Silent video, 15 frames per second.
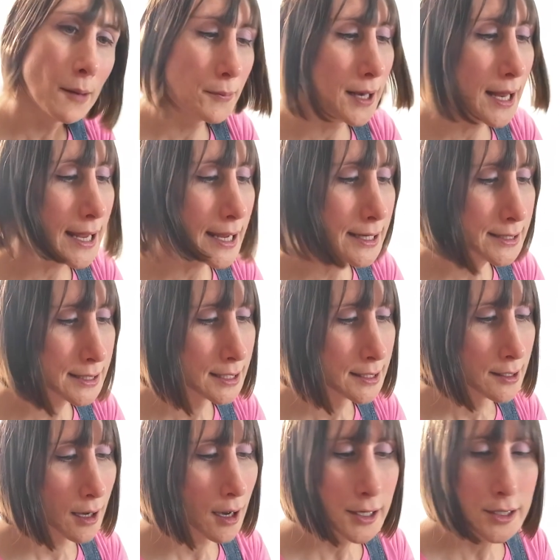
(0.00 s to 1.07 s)
blade.
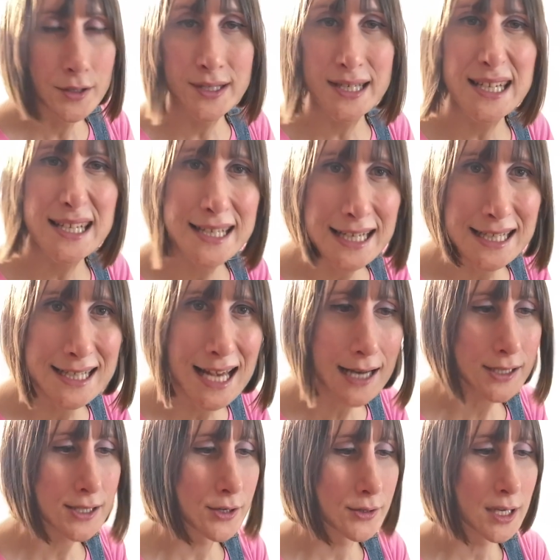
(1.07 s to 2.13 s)
I use these
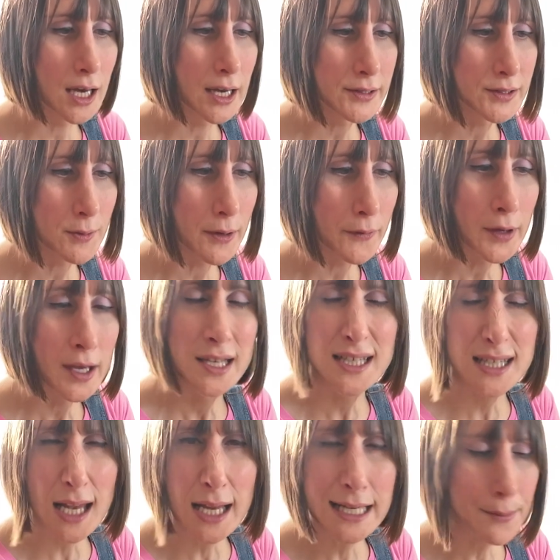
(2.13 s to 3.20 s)
X-Acto knives with
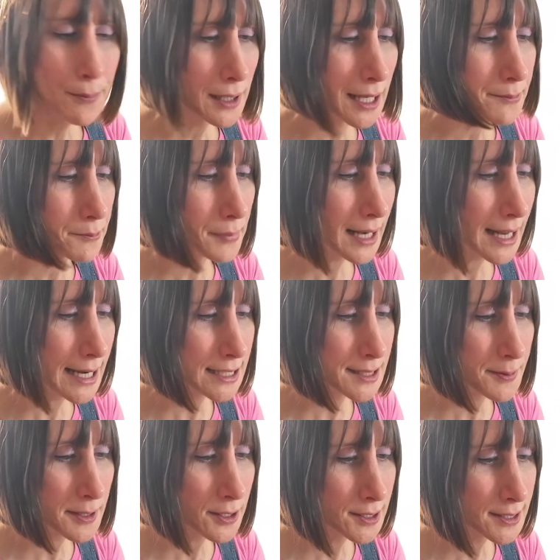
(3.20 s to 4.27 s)
slightly blunt blades
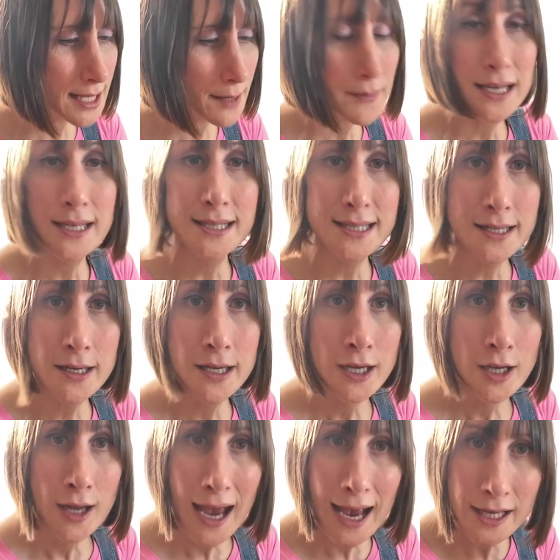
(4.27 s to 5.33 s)
because that means that
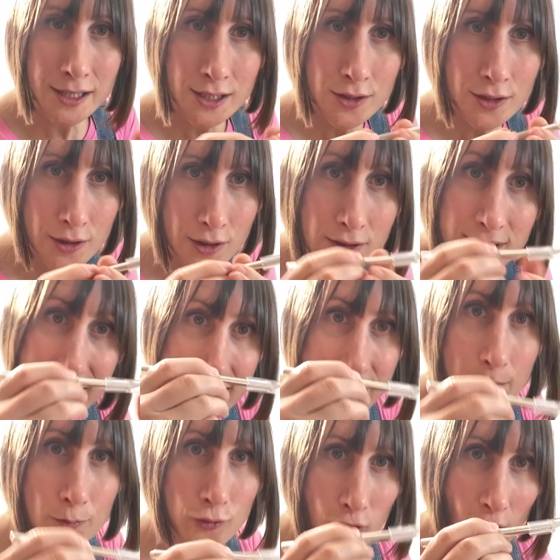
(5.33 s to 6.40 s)
as you use this to
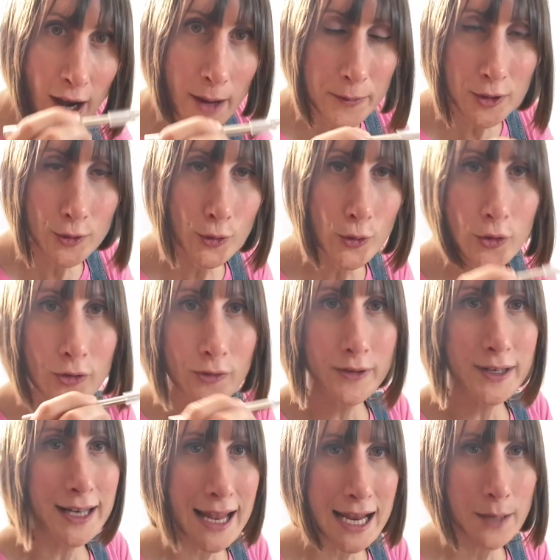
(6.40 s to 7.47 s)
pry up the corner of
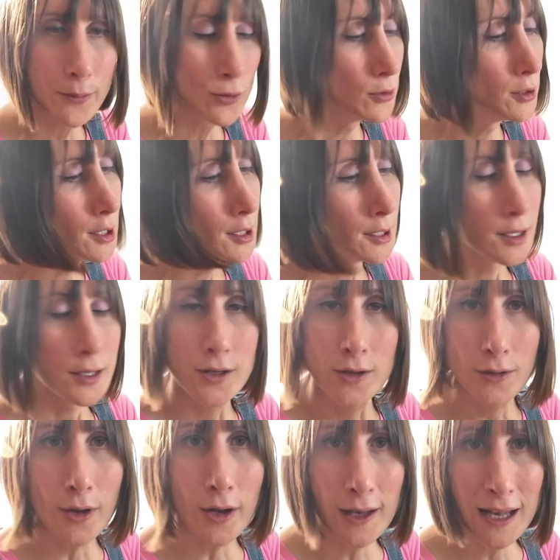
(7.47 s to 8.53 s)
the label, you're
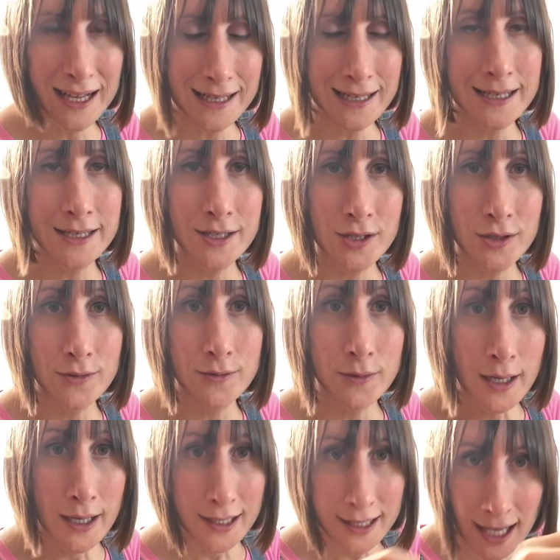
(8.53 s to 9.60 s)
not likely to
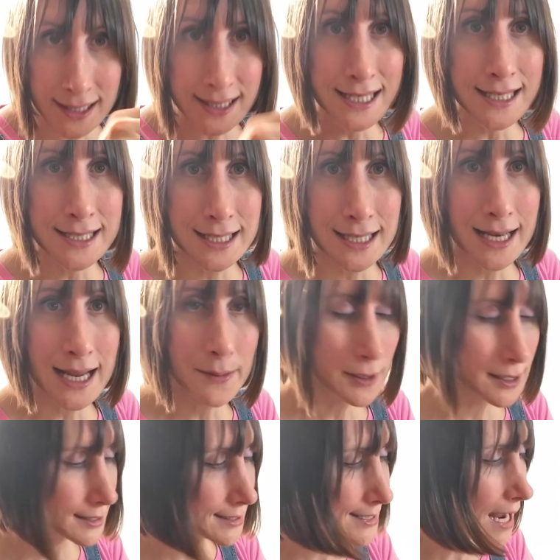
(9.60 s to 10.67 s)
cut into the label
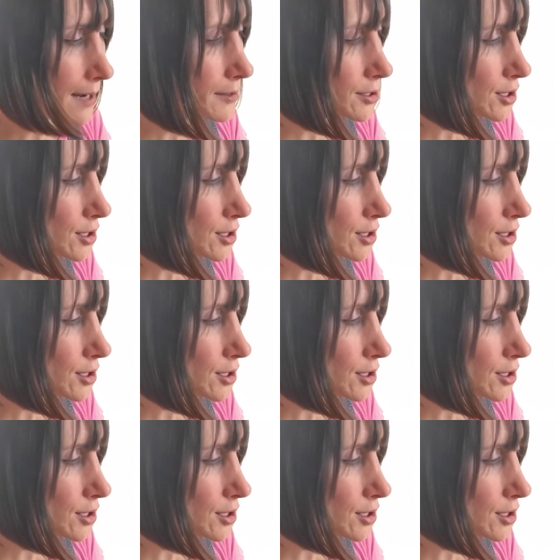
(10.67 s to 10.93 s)
and damage